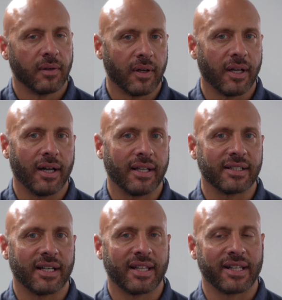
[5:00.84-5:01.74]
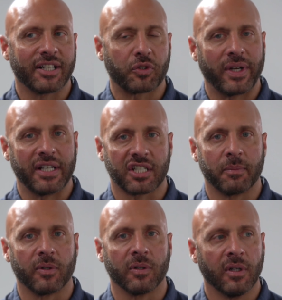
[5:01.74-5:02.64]
Well, I think, I think that's
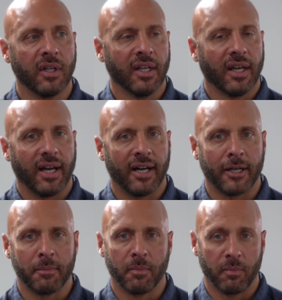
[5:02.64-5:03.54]
reasonable. Um,